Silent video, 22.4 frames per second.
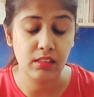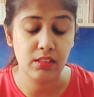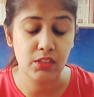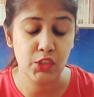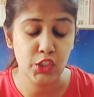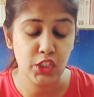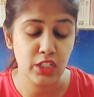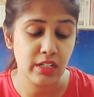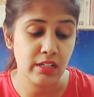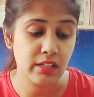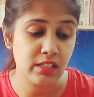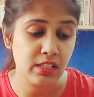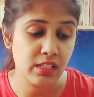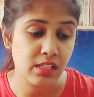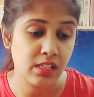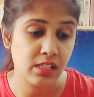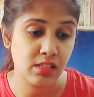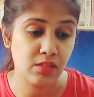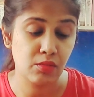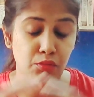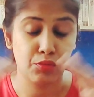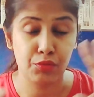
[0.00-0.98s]

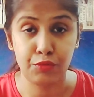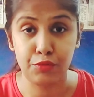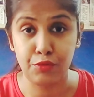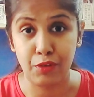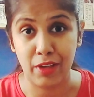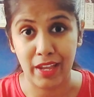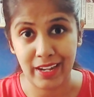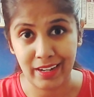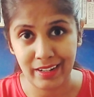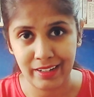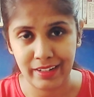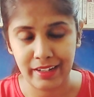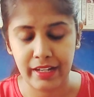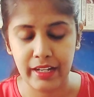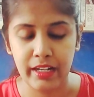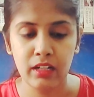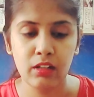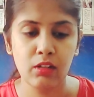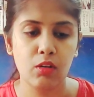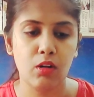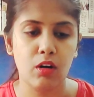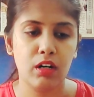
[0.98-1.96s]
children's fairy
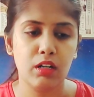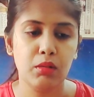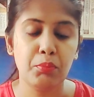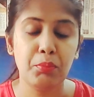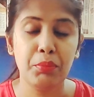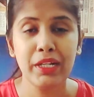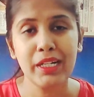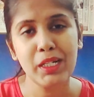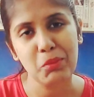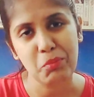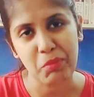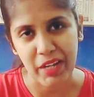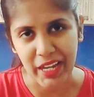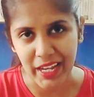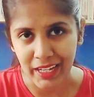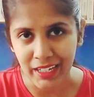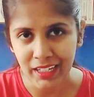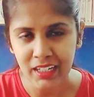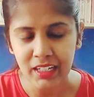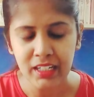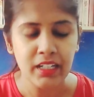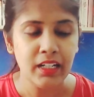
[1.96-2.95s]
tale called Peter
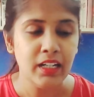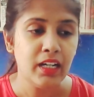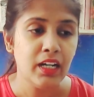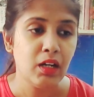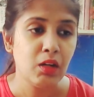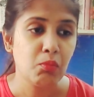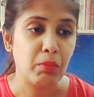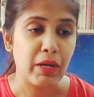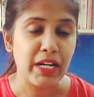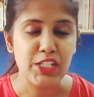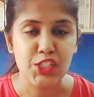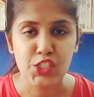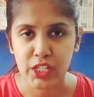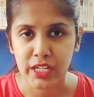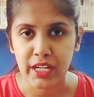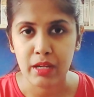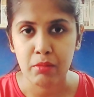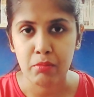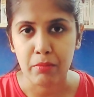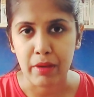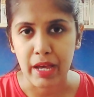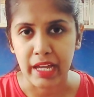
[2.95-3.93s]
Pan by
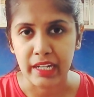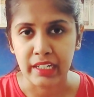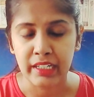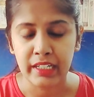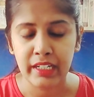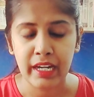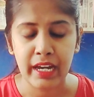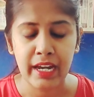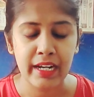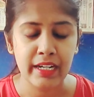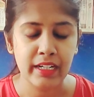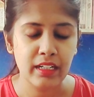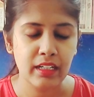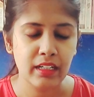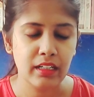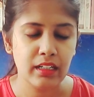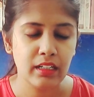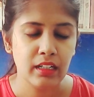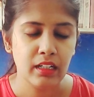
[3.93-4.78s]
J.M. Barrie, and